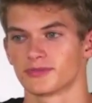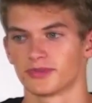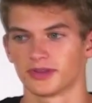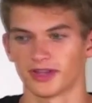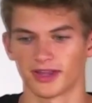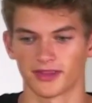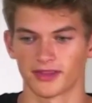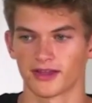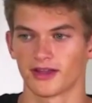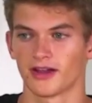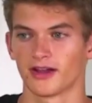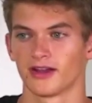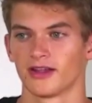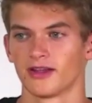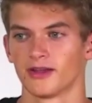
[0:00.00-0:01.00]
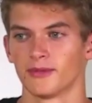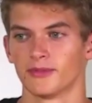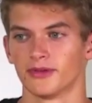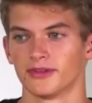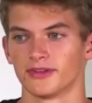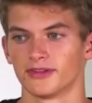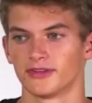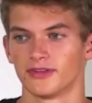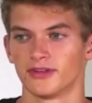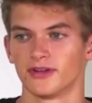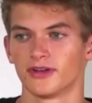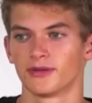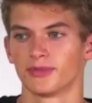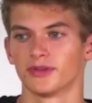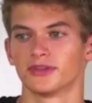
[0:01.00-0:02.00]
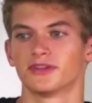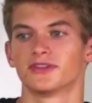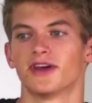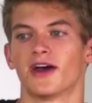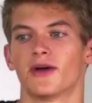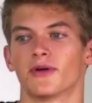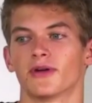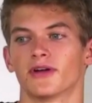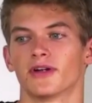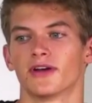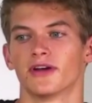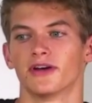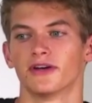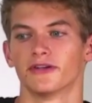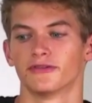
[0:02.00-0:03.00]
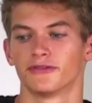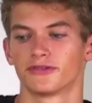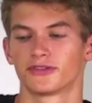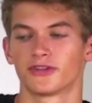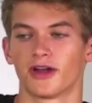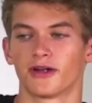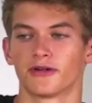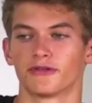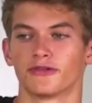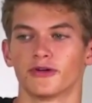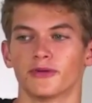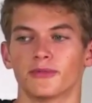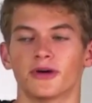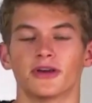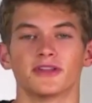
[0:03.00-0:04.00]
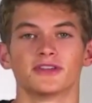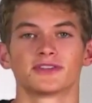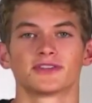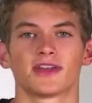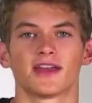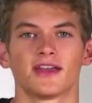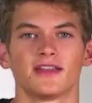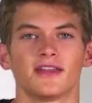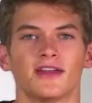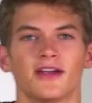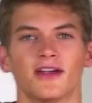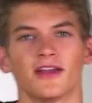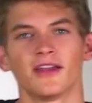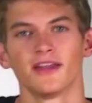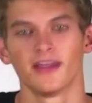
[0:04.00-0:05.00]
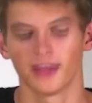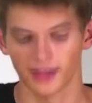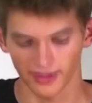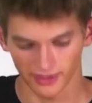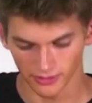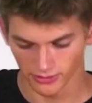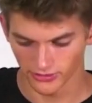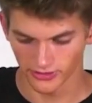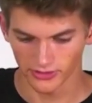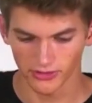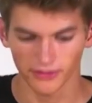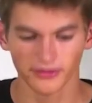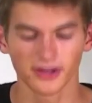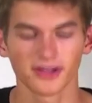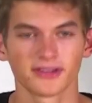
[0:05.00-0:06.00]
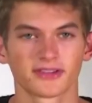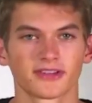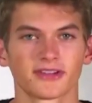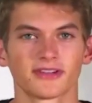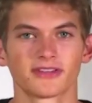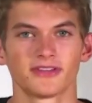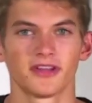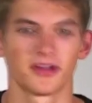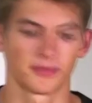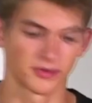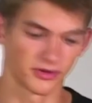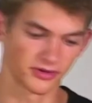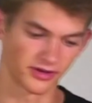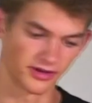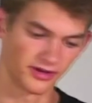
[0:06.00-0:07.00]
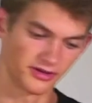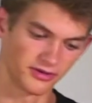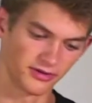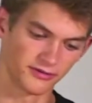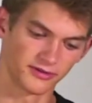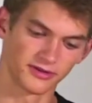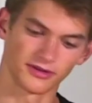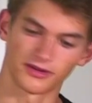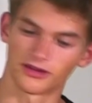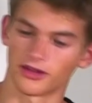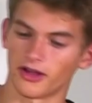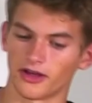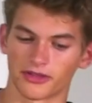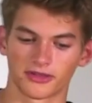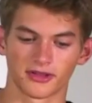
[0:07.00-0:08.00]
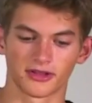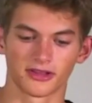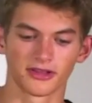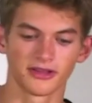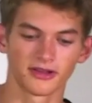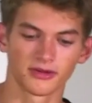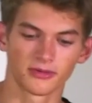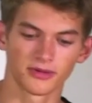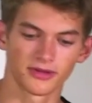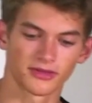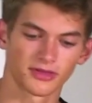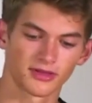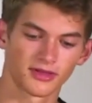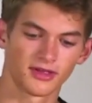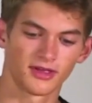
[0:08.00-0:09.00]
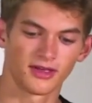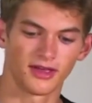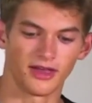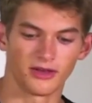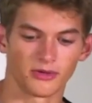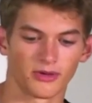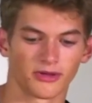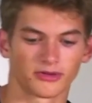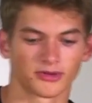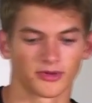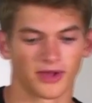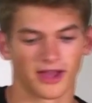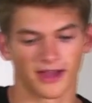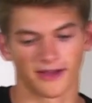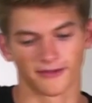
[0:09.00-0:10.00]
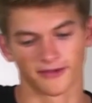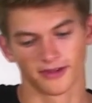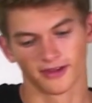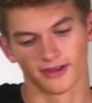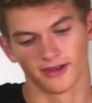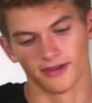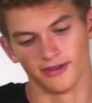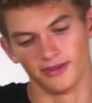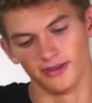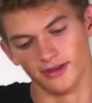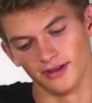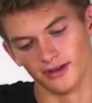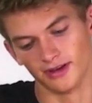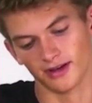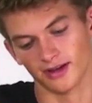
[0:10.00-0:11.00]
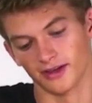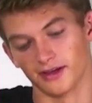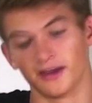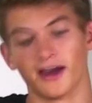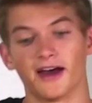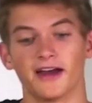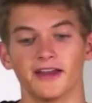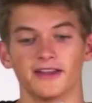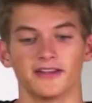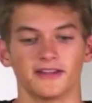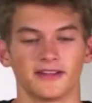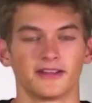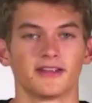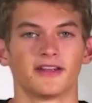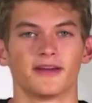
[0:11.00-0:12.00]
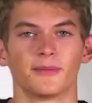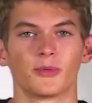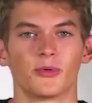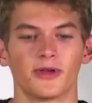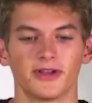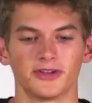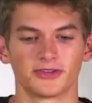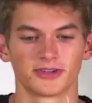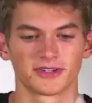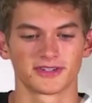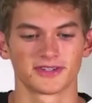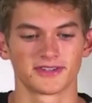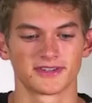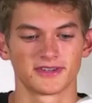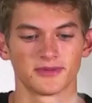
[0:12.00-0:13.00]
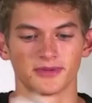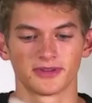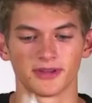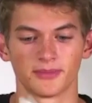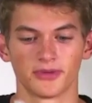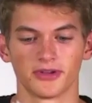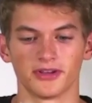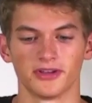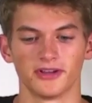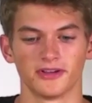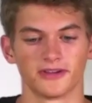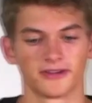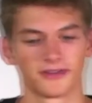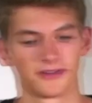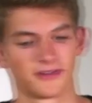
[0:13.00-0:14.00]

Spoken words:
Put that there, put this here, put the tower of styrofoam on the side there, and you see you have a nice little setup going on. You have the cloth to clean it with, and you also have the guide. I'm quite interested to see what they put in here.